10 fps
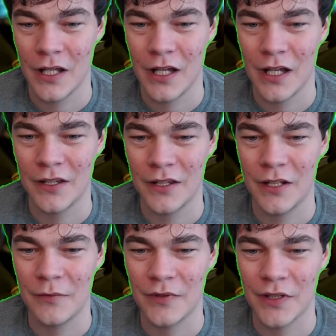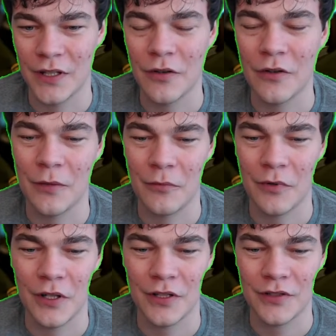And then he was like, okay,
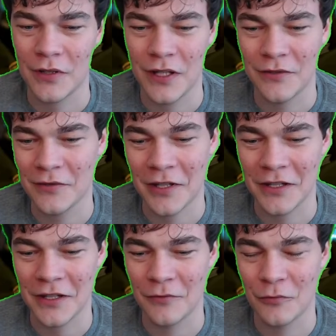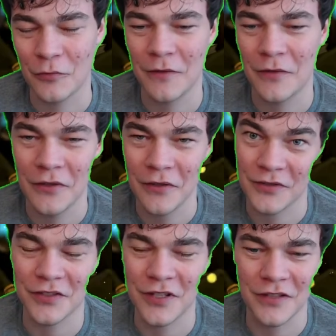uh, it's okay, it's okay. We'll give you another
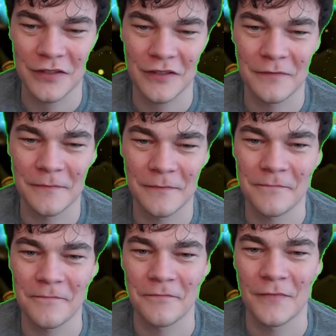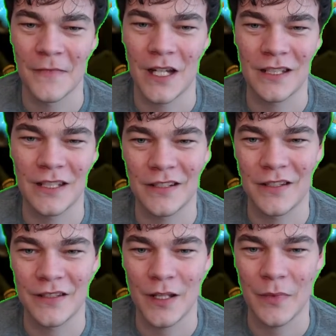suggestion. And I did the
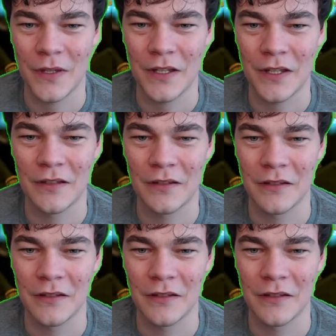same thing.